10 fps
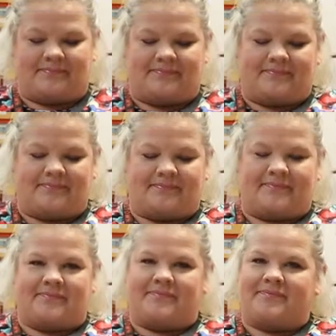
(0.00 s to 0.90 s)

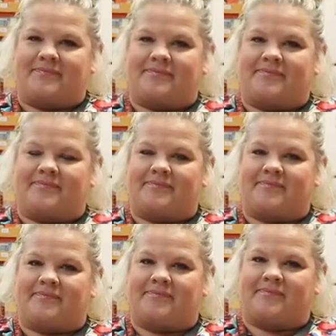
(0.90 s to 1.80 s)

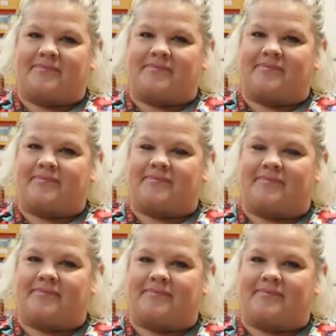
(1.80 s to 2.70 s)

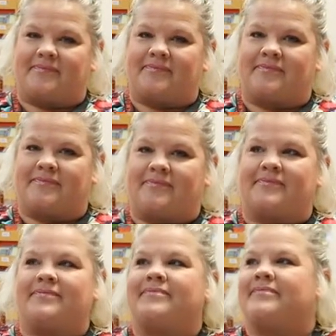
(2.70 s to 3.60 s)

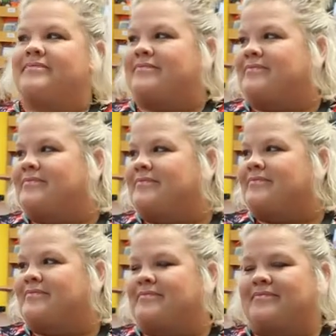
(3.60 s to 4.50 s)

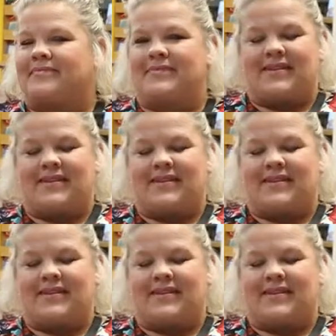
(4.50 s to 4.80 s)
[no speech]